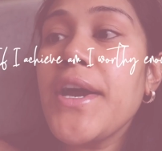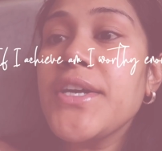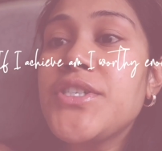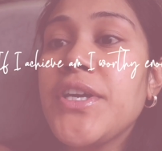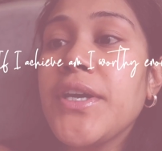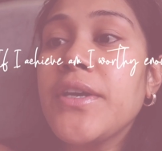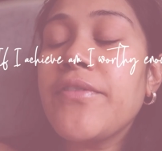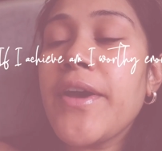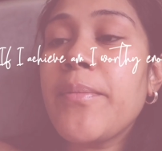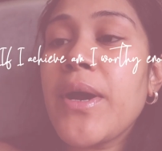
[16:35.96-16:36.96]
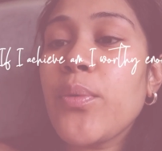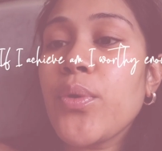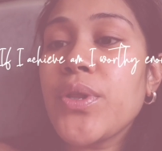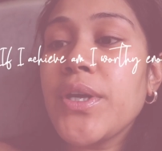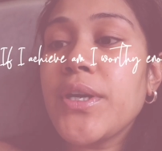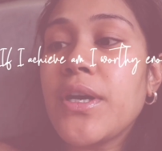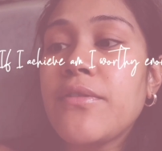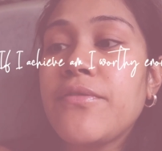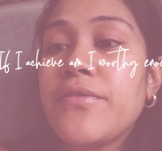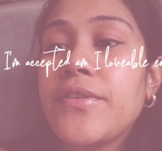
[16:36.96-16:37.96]
I achieve, am I worthy
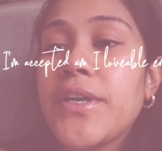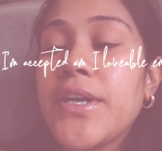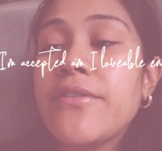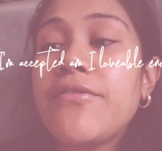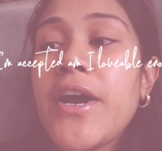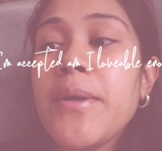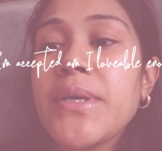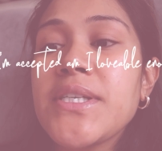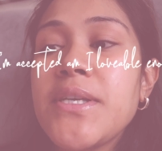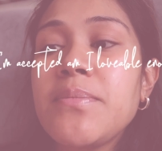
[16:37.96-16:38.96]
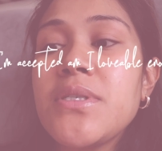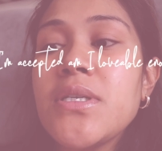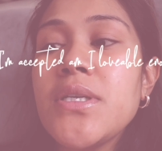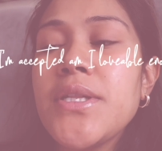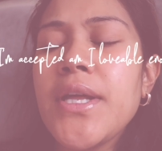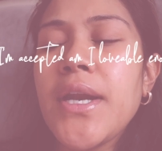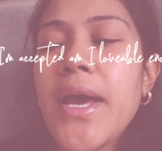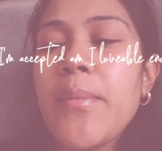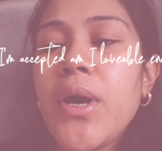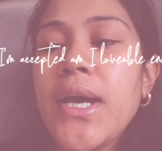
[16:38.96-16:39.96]
enough? If I am accepted, then
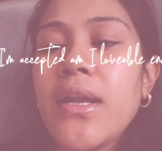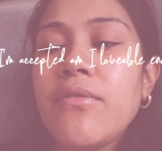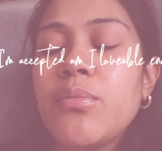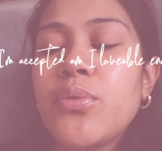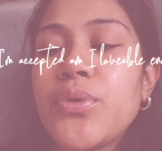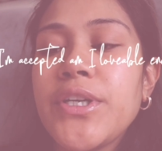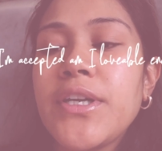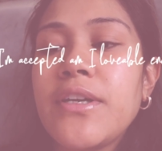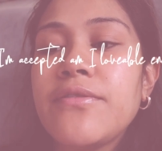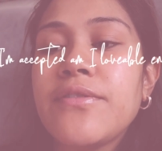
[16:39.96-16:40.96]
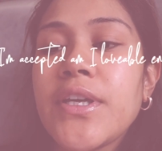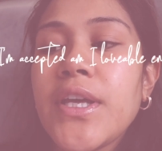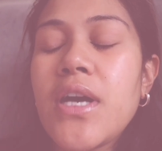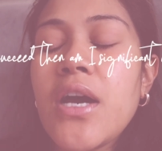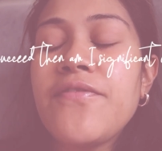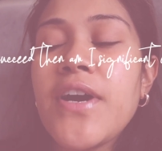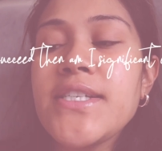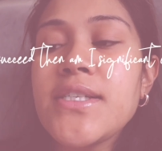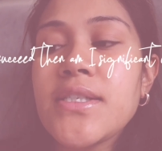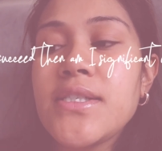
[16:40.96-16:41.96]
am I lovable enough? If I
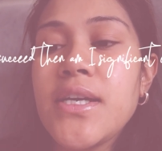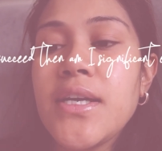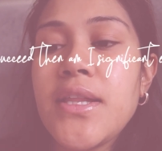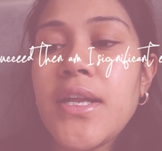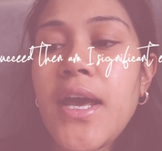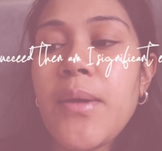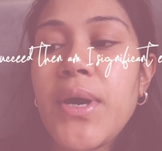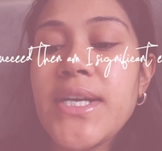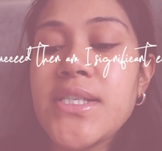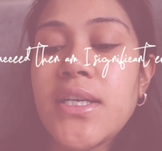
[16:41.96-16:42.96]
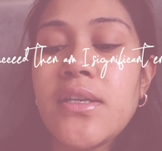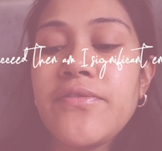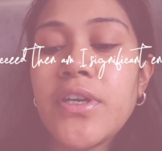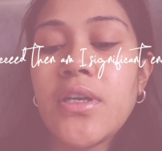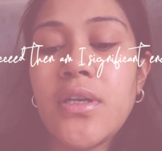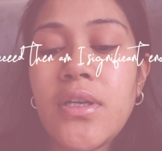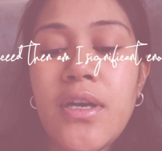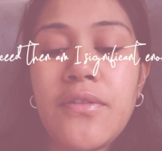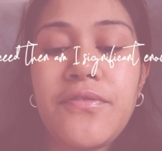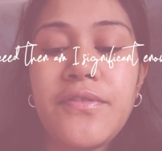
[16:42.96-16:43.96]
succeed, then am I significant
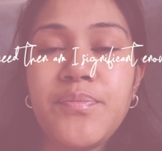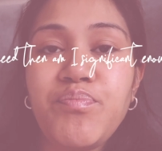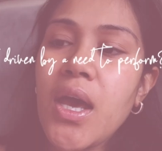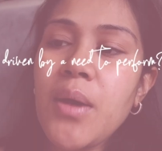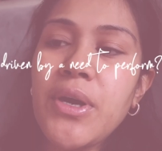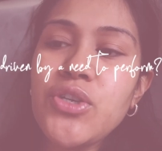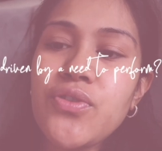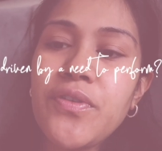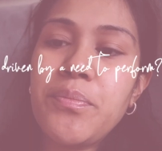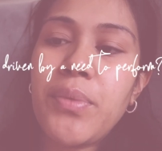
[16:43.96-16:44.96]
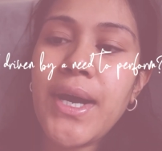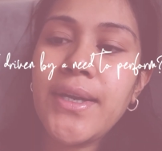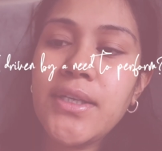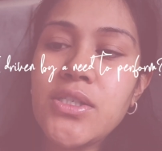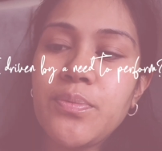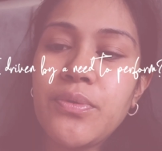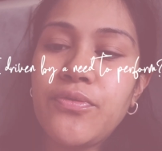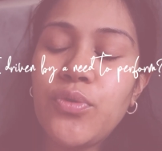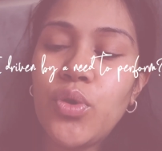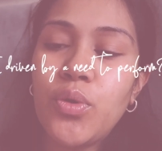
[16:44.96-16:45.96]
enough? Am I driven by a need to
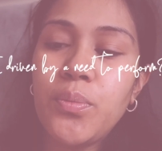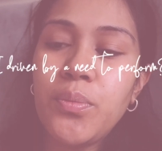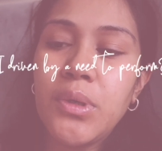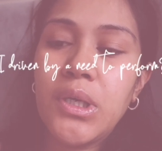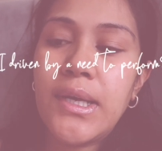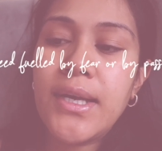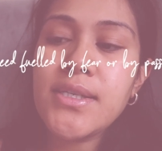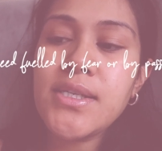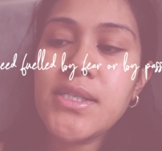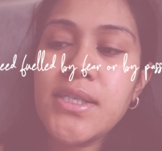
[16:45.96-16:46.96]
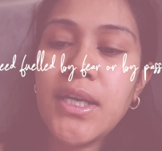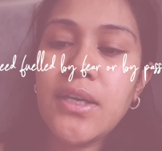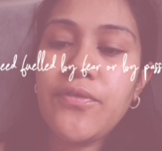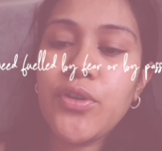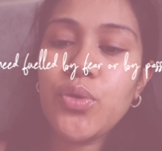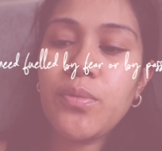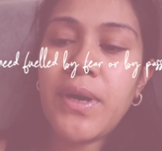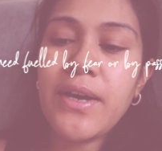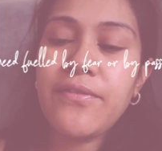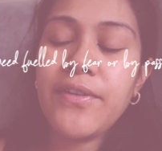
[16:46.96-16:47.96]
perform? Is this need fueled
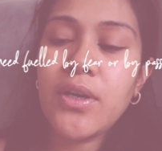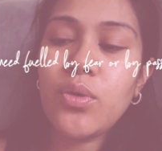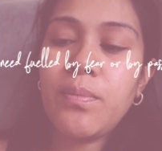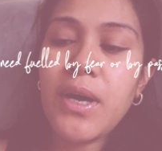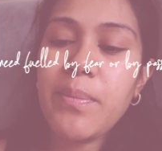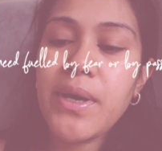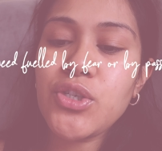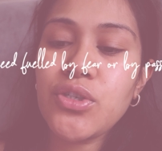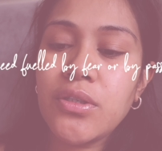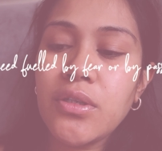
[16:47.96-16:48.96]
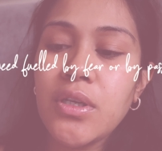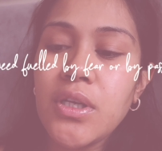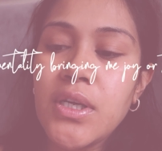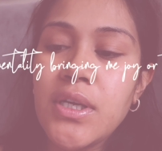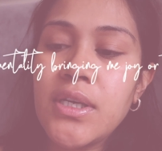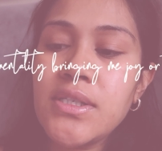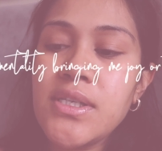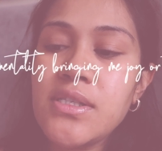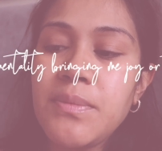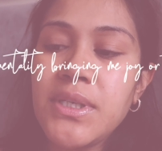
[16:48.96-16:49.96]
by fear or by passion? Is
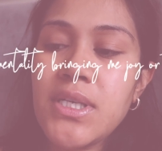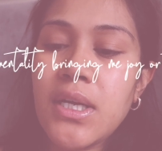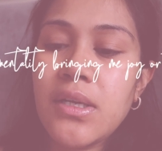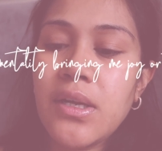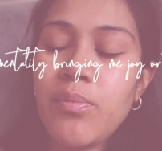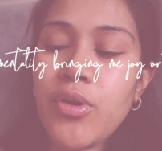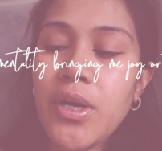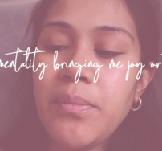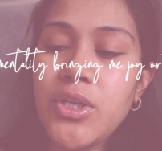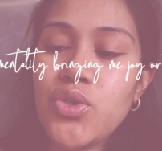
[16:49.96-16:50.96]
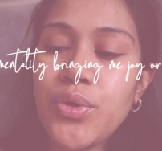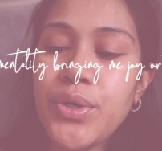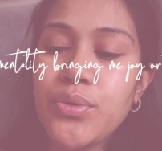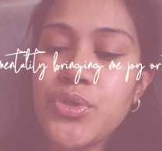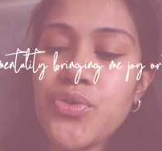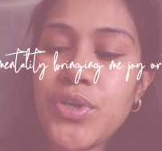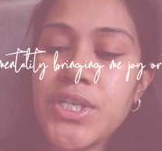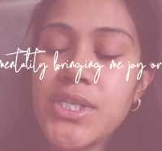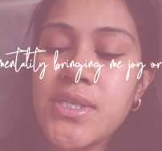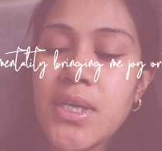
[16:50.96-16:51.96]
this mentality bringing me joy or
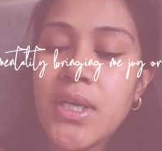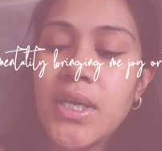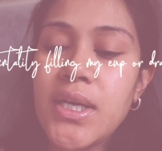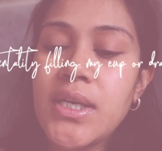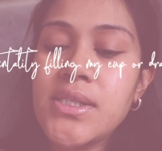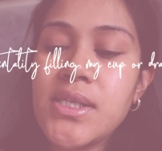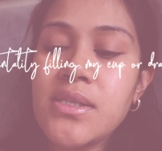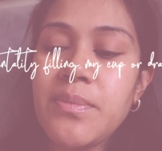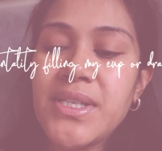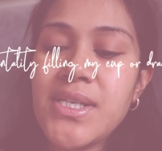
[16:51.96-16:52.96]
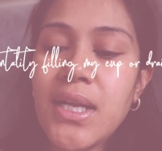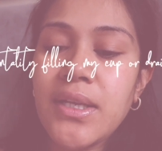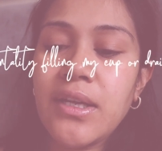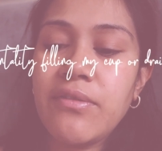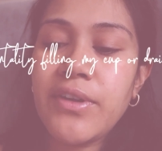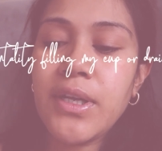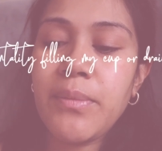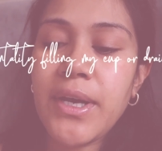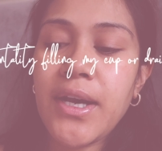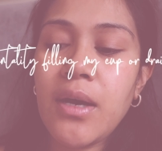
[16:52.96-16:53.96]
stress? Is this mentality filling
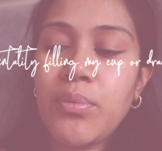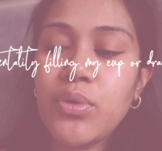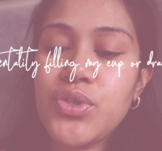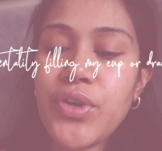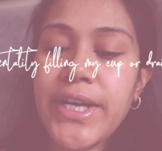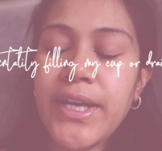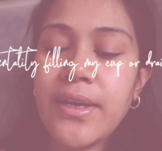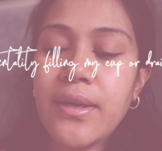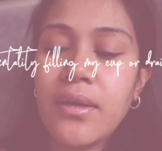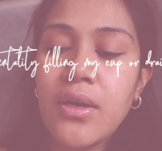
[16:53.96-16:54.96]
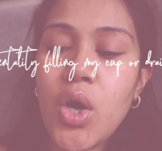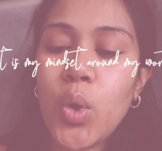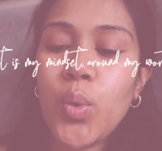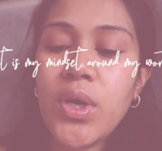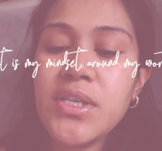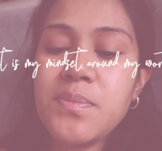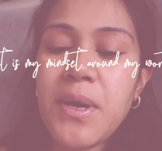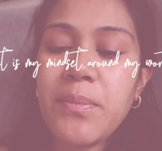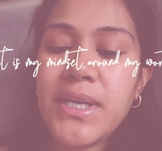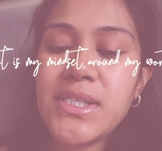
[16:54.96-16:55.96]
my cup or draining it? What is
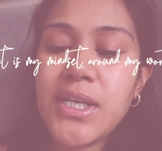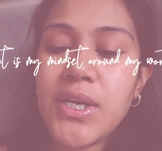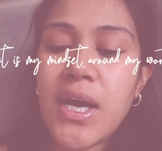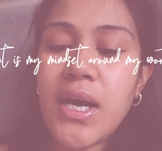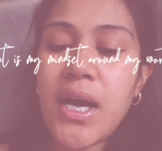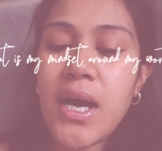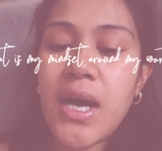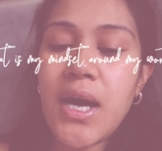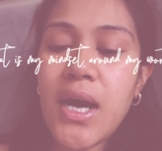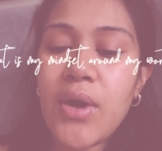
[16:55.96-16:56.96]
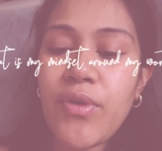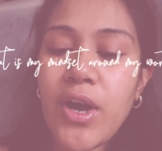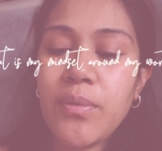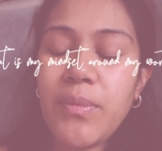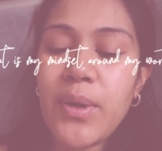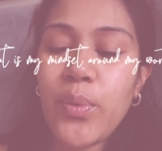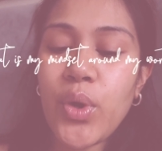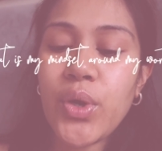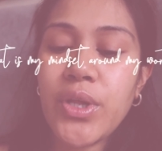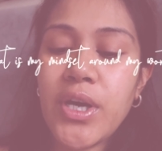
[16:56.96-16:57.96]
my mindset around my
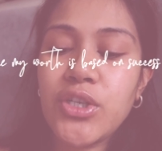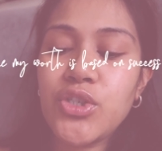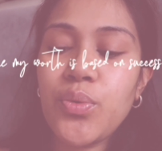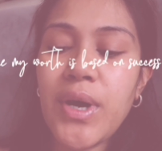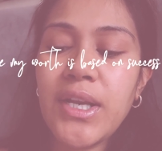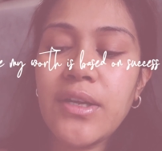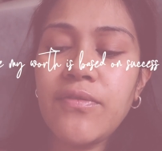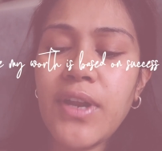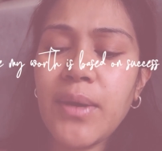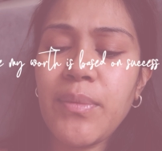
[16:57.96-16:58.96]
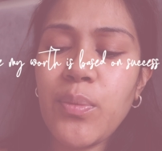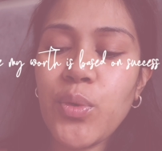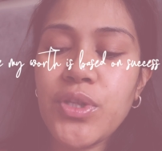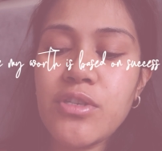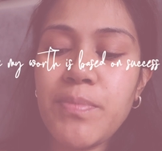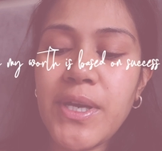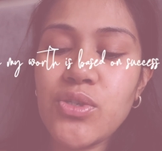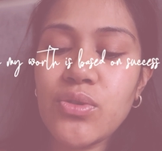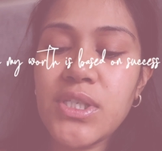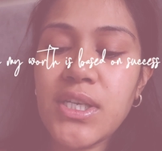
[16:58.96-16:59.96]
worth? Do I live like my worth is
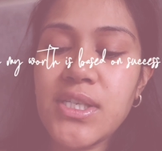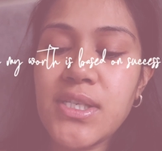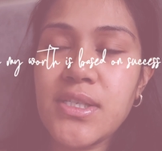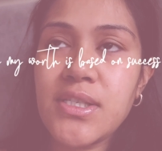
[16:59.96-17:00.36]
based on success and